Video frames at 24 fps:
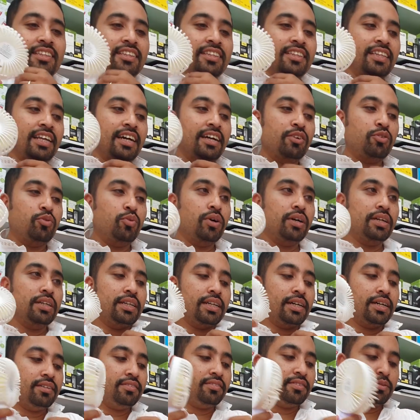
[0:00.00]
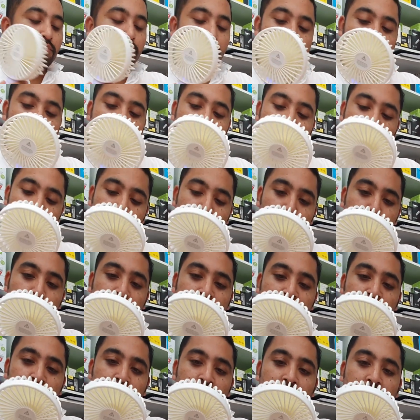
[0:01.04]
that's quite nice. But they didn't
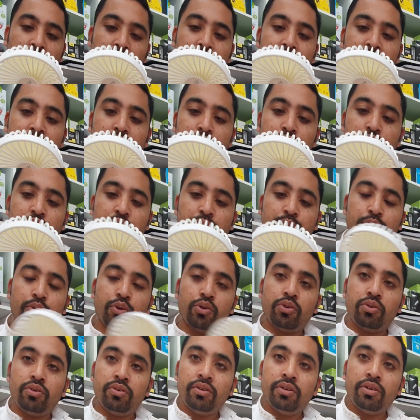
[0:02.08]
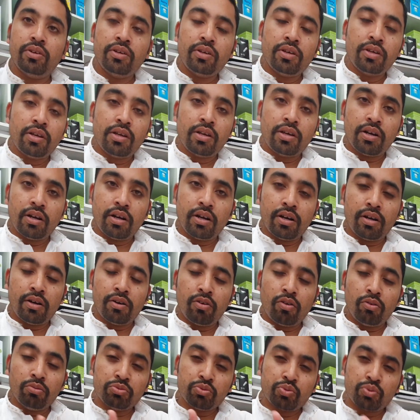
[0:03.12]
mention, like, if you put
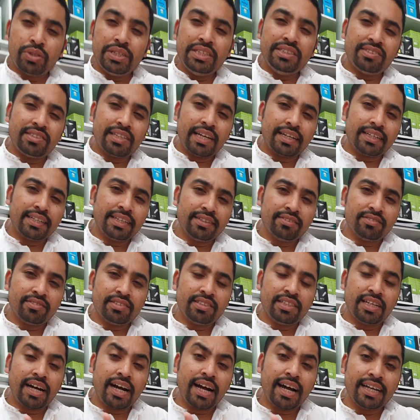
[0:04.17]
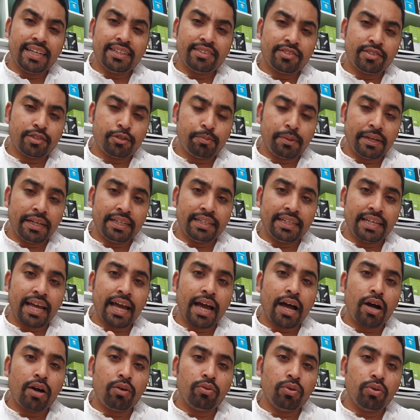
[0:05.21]
on 3 settings, the highest speed,
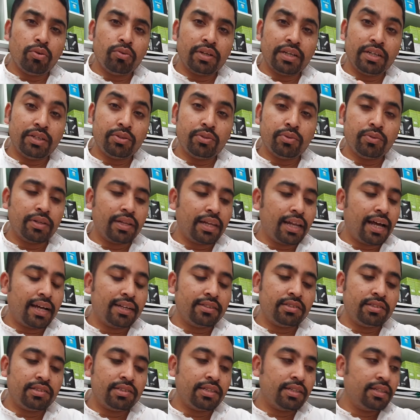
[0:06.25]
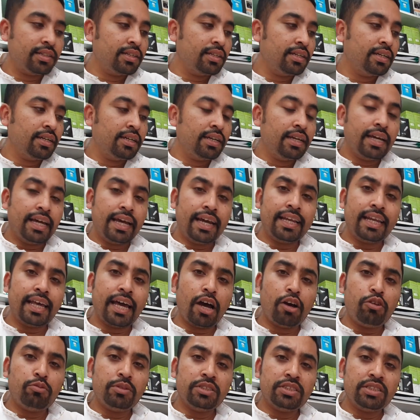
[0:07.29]
how long it would last and
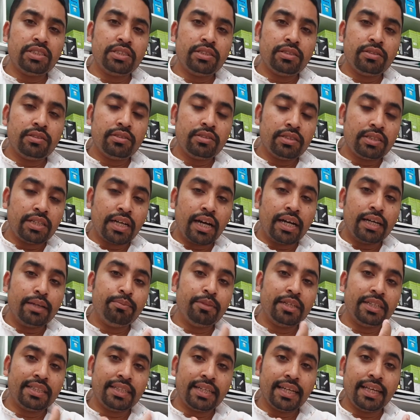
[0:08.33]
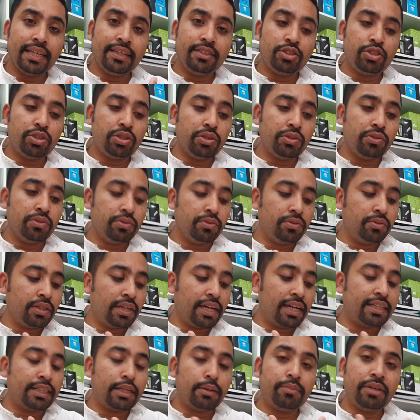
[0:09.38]
how much time it takes to
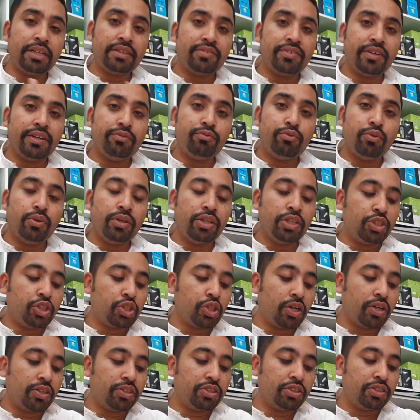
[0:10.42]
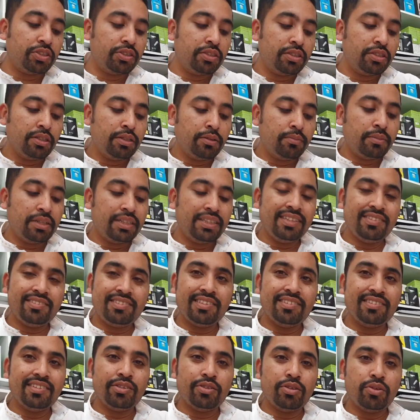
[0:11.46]
get the battery fully charged. But this
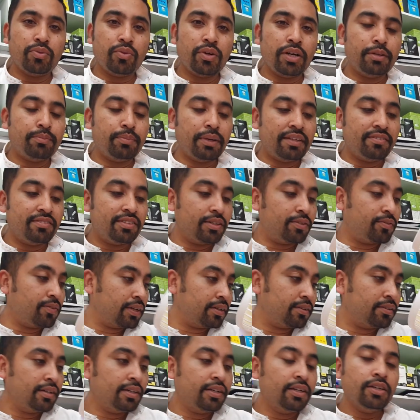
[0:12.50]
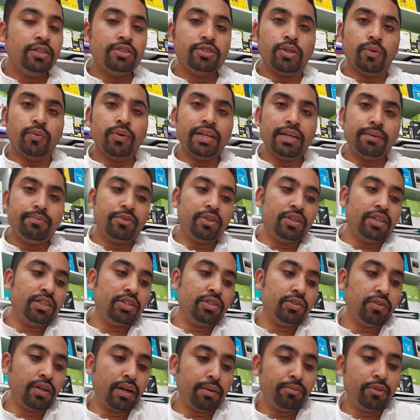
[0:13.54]
is, quite basic one. So what I'm going to
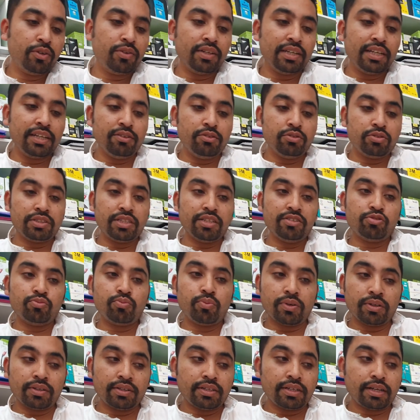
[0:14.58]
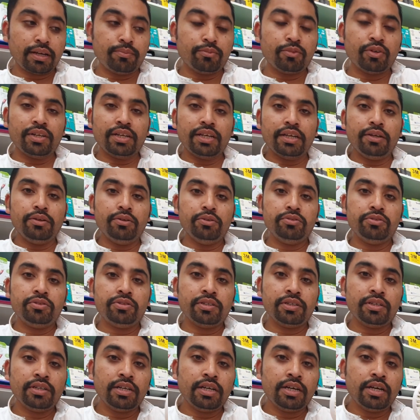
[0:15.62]
do, I'm not going to use this one. I'm going to use
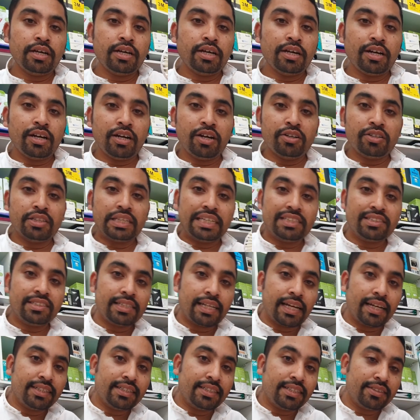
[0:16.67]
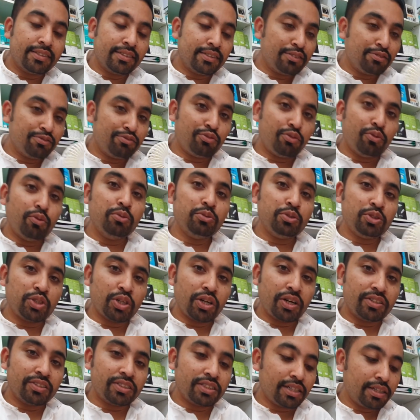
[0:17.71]
the standard phone
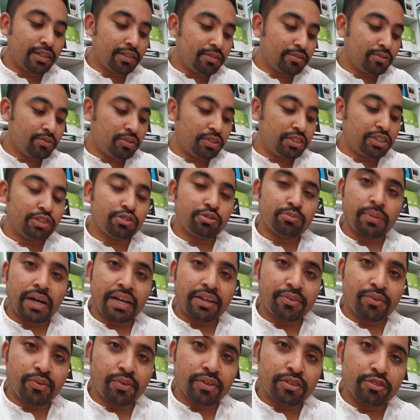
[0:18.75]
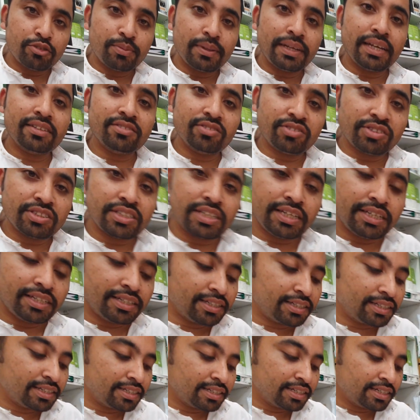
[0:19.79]
charger, which is micro USB, and see
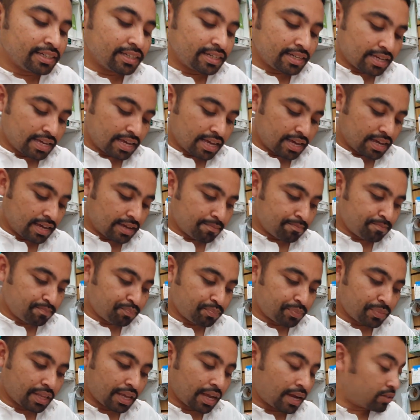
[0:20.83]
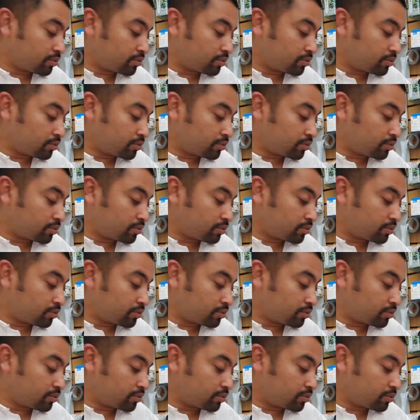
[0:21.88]
how